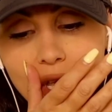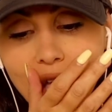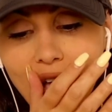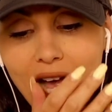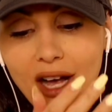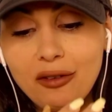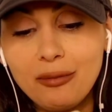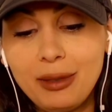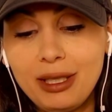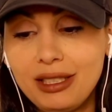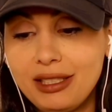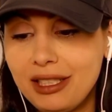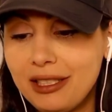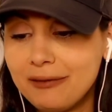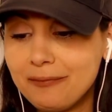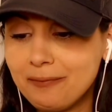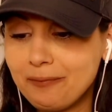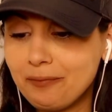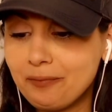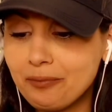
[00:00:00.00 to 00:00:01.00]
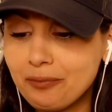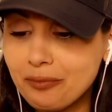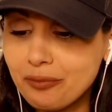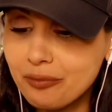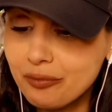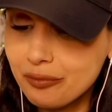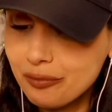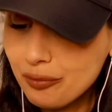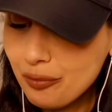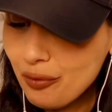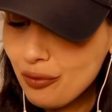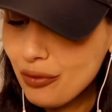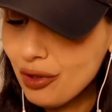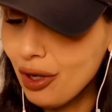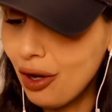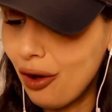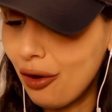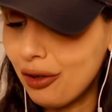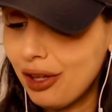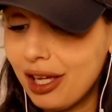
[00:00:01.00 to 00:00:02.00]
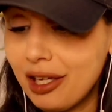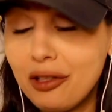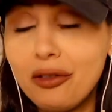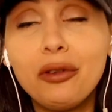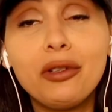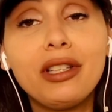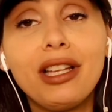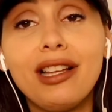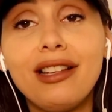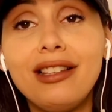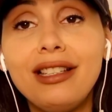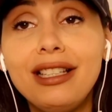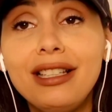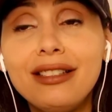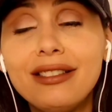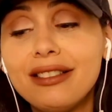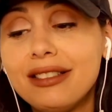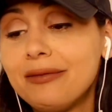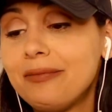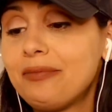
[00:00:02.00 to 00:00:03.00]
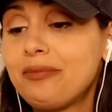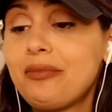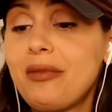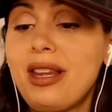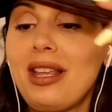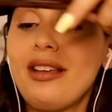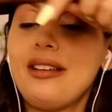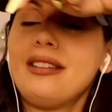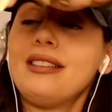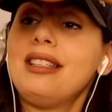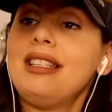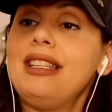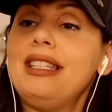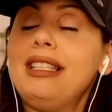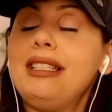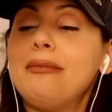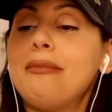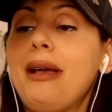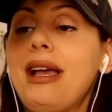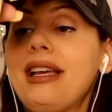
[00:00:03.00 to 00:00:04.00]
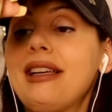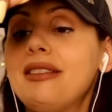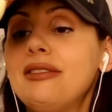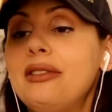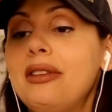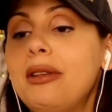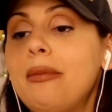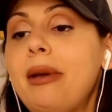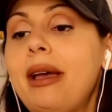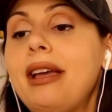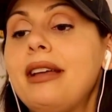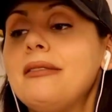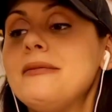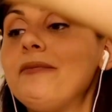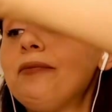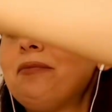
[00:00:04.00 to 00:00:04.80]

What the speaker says: How amazing. All that yolk that leaked, it leaked back into the pan.